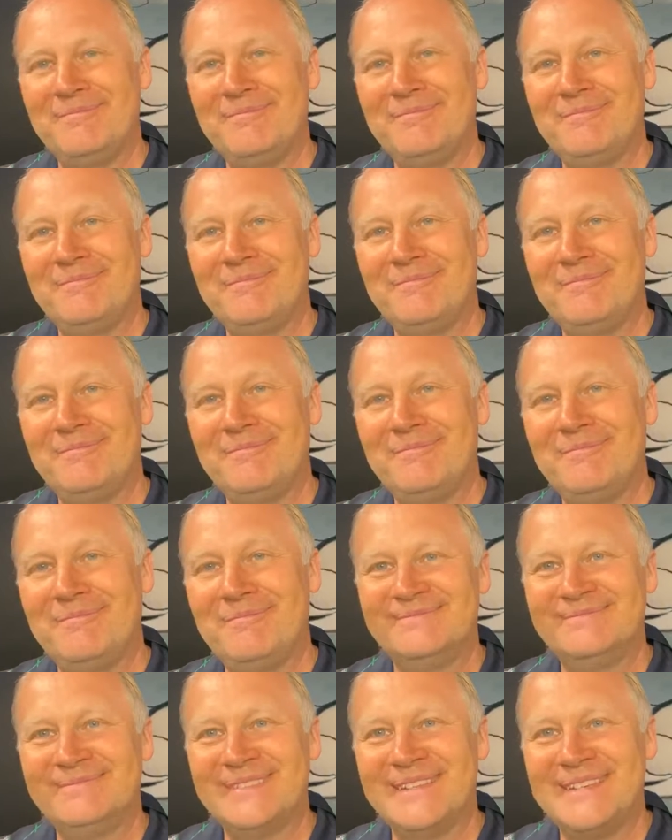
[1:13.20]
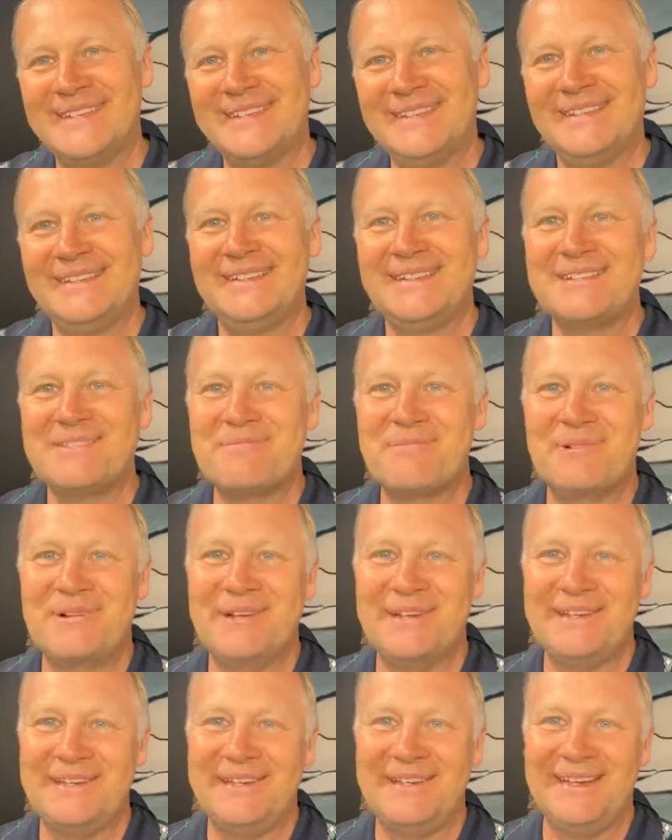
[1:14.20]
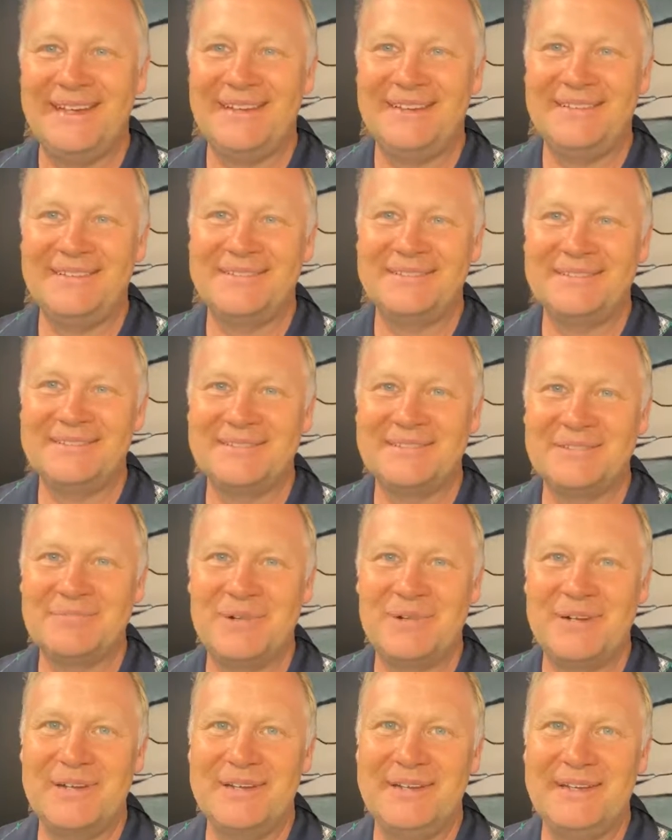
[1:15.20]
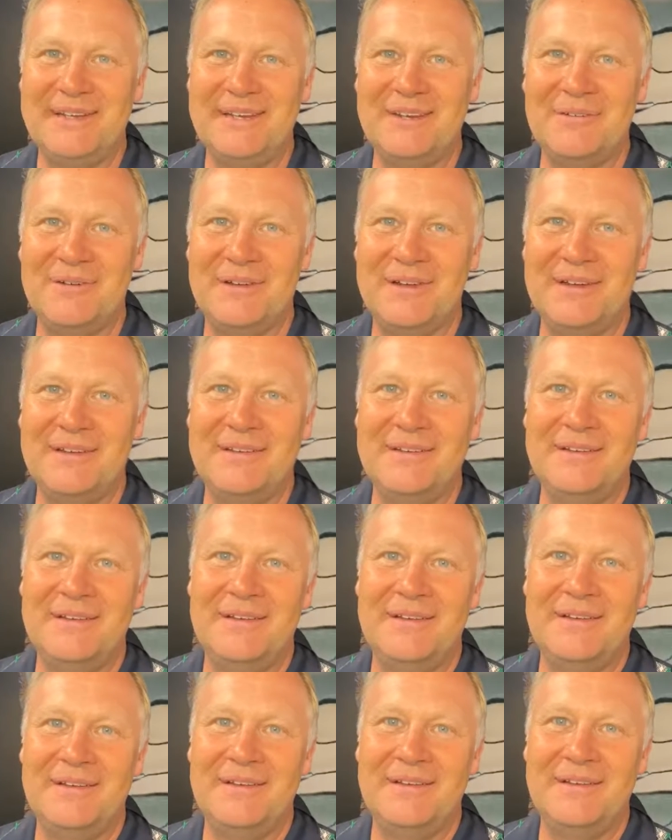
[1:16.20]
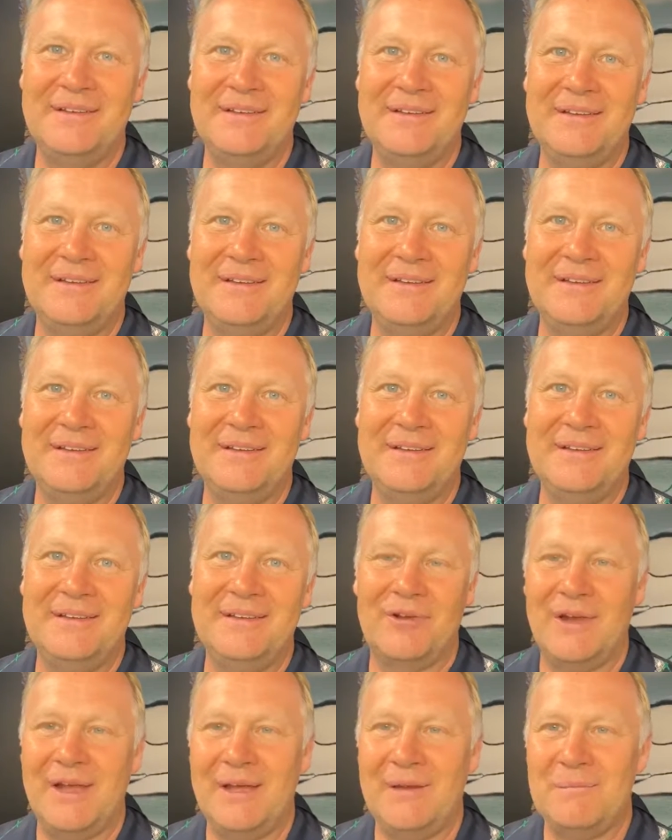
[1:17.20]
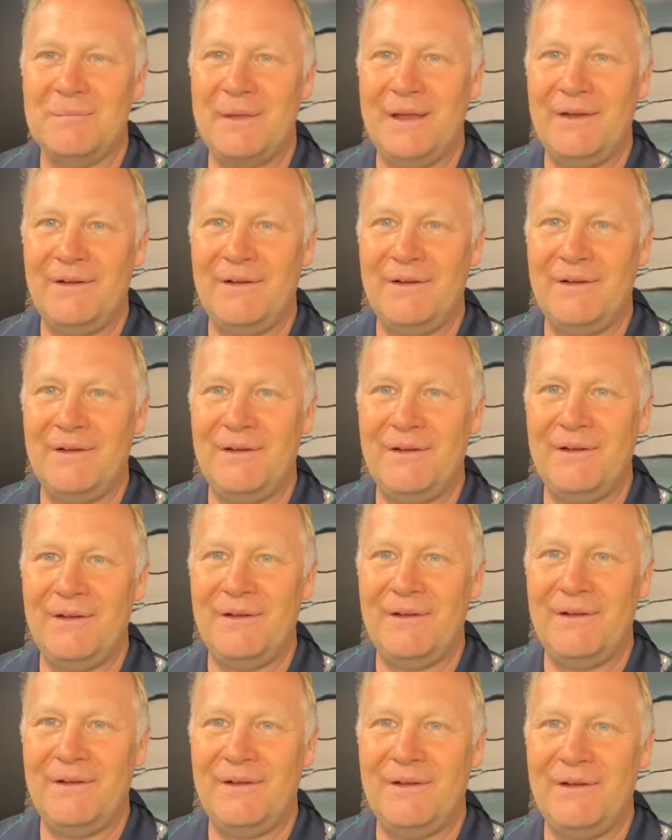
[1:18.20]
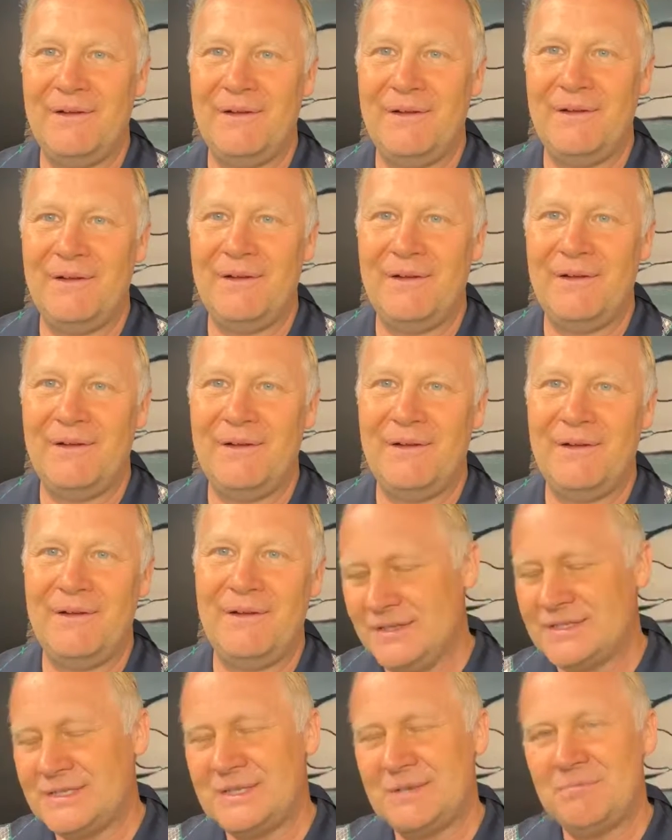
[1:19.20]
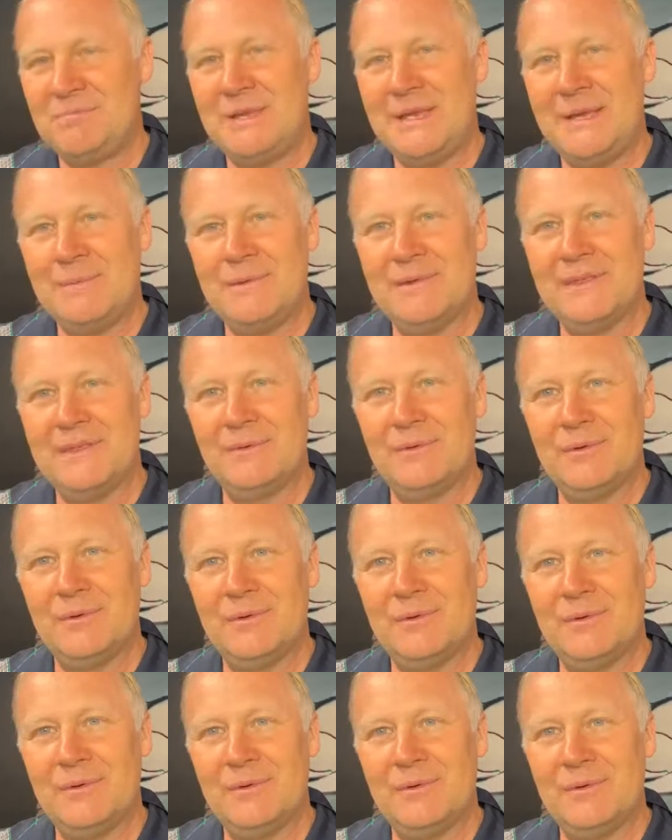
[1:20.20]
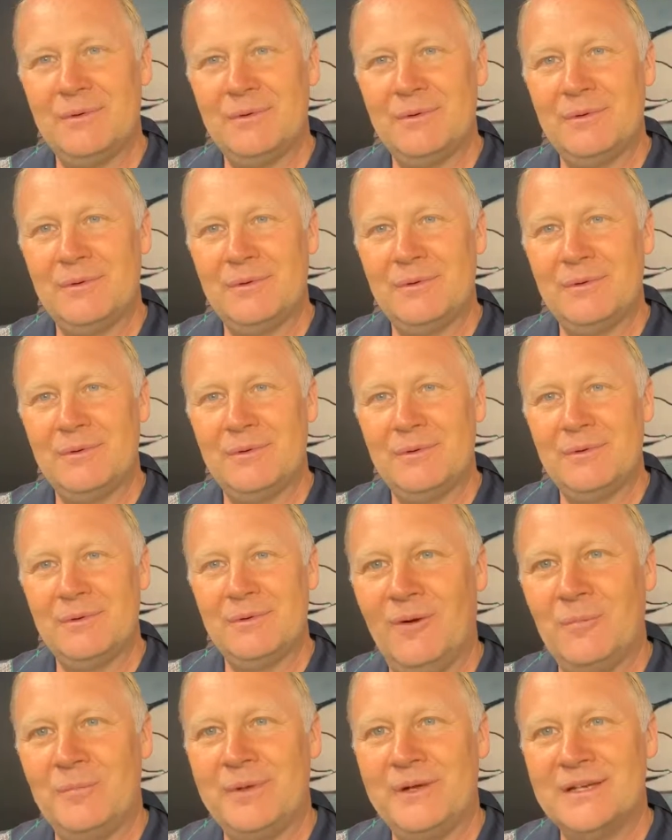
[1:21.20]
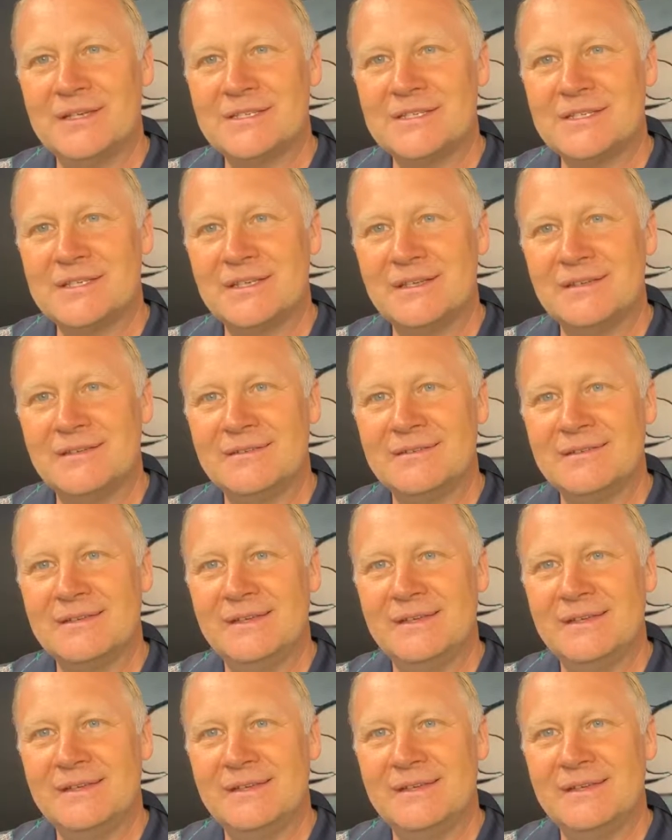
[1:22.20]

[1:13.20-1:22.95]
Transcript: Hmm. it's pretty neat. It's pretty neat when we can have grandparents and parents and people that will bless us and help us and